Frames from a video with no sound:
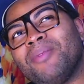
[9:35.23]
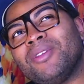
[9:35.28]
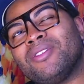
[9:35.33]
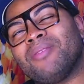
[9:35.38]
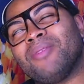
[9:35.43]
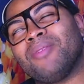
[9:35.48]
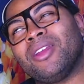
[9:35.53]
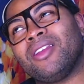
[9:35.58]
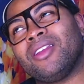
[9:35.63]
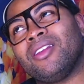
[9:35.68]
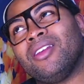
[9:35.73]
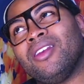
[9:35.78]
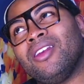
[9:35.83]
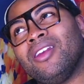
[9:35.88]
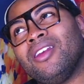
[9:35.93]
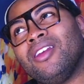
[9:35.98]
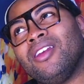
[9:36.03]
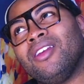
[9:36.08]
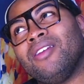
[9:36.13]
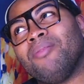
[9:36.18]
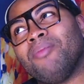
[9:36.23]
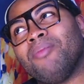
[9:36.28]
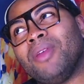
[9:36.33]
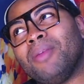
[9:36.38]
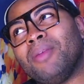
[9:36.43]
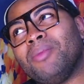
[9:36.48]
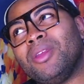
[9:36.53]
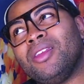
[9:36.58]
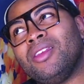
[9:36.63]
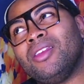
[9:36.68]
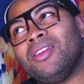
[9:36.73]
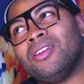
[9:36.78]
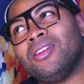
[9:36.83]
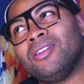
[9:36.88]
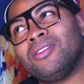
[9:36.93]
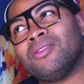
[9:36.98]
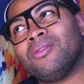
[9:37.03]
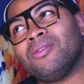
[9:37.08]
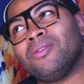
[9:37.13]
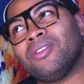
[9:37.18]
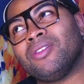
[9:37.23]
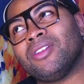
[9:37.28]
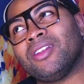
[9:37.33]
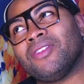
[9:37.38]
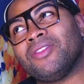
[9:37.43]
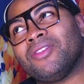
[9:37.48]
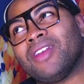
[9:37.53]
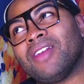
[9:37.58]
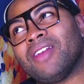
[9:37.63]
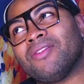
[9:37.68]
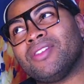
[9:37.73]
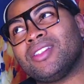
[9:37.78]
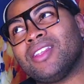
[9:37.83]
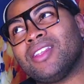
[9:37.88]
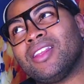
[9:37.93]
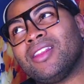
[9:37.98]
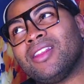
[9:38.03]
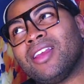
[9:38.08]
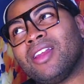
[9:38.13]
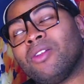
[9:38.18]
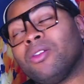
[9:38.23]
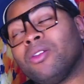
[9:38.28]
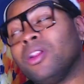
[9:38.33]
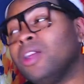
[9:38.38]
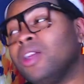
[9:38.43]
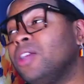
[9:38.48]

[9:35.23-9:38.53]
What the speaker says: So I'm like, maybe he is old enough to have a son that old.